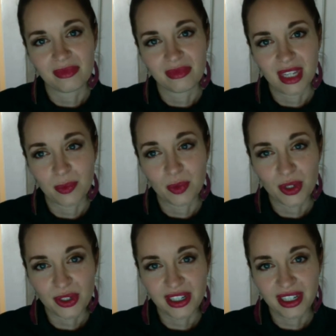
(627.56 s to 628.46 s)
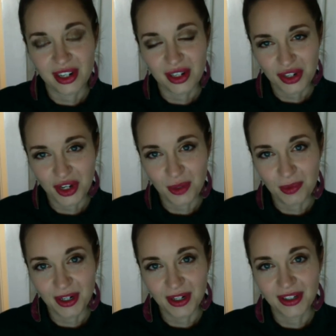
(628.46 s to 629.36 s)
emerald in
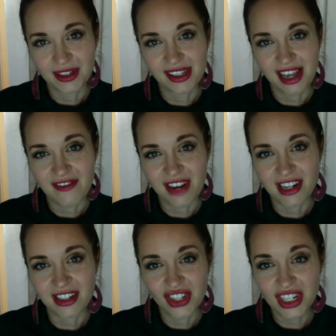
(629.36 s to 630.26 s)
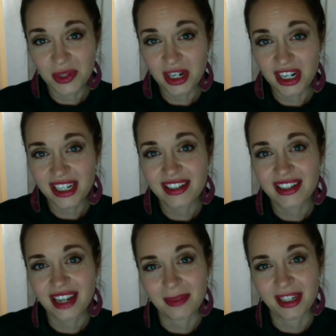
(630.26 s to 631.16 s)
October, sapphire in January, and
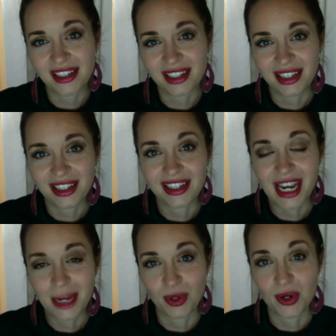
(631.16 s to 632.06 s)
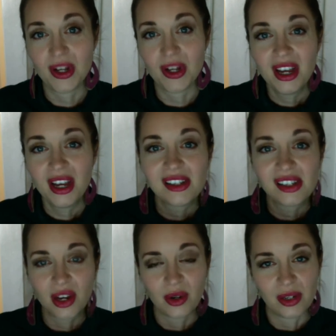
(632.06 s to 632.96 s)
diamond in April.
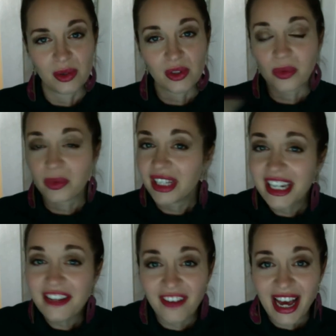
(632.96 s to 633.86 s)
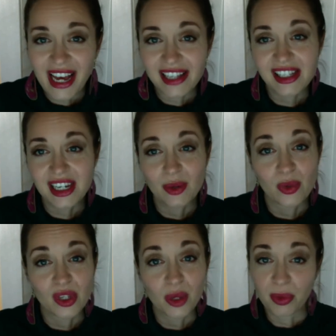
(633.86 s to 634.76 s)
So it was really fast. It was
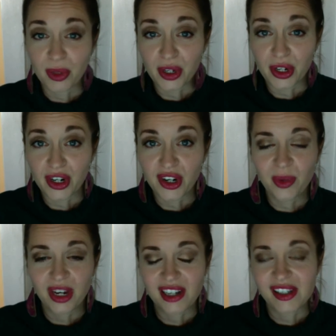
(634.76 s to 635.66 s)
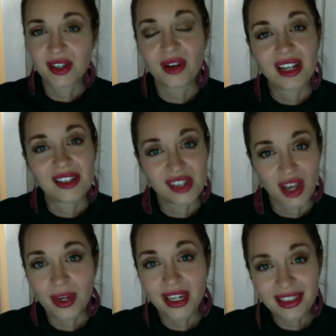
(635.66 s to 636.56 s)
a blur. We also got
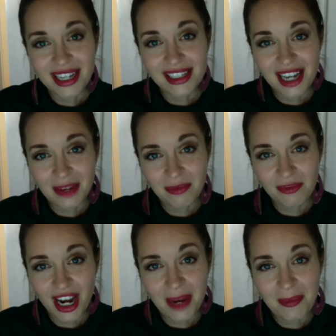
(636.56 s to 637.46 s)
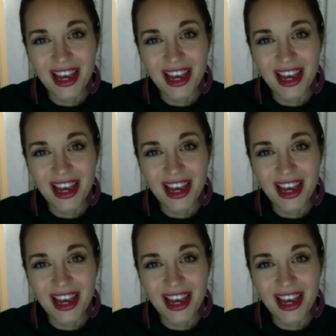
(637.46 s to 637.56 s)
Zoe in that time frame.